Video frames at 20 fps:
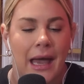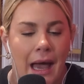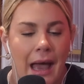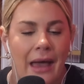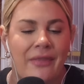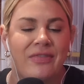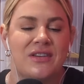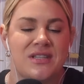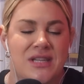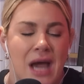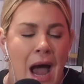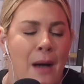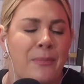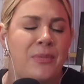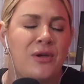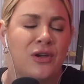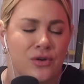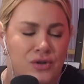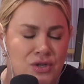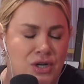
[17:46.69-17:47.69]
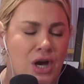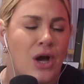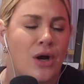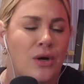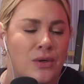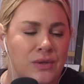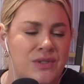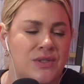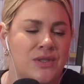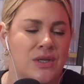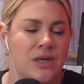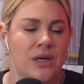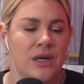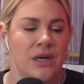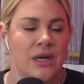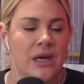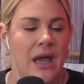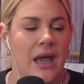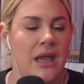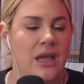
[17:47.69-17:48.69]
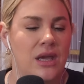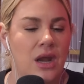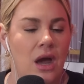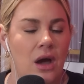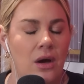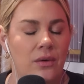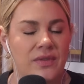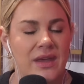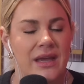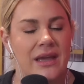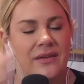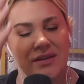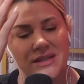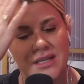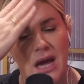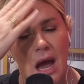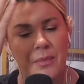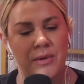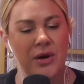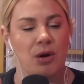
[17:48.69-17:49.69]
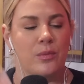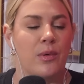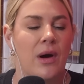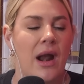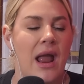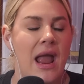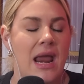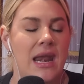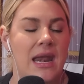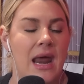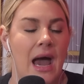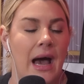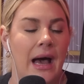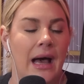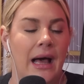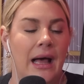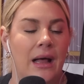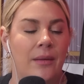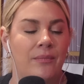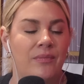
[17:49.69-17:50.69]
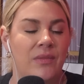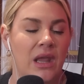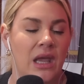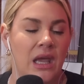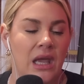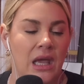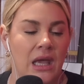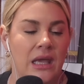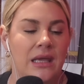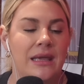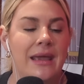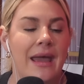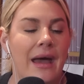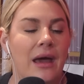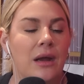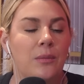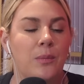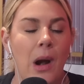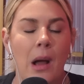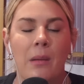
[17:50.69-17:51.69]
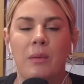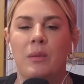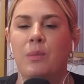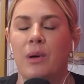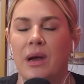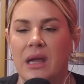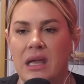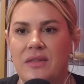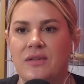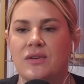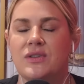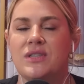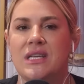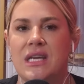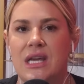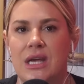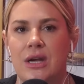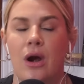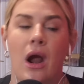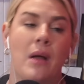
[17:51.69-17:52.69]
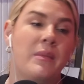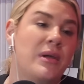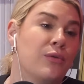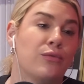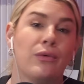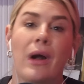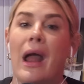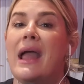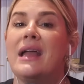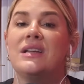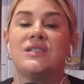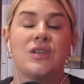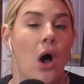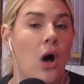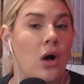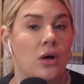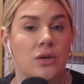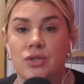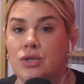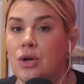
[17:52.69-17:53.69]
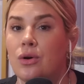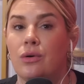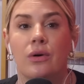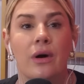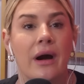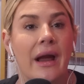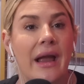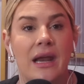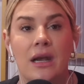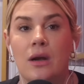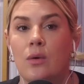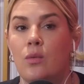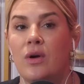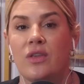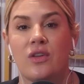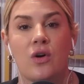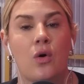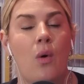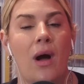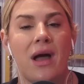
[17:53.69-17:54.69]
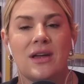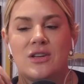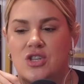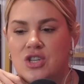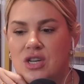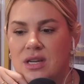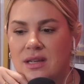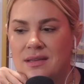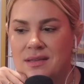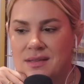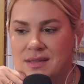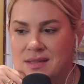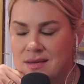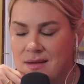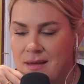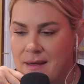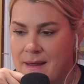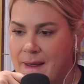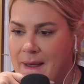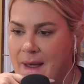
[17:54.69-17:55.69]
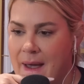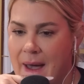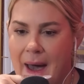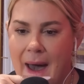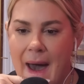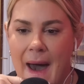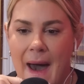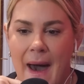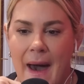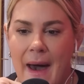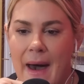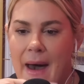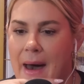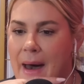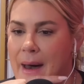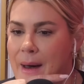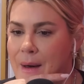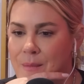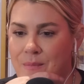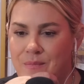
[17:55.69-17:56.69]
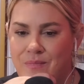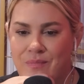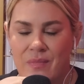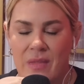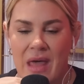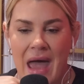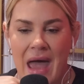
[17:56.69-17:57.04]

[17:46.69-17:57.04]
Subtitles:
at the top of your toes, think at the top of your brain. Yeah, I'd probably bring either Tina or, Ray's also great with questions. There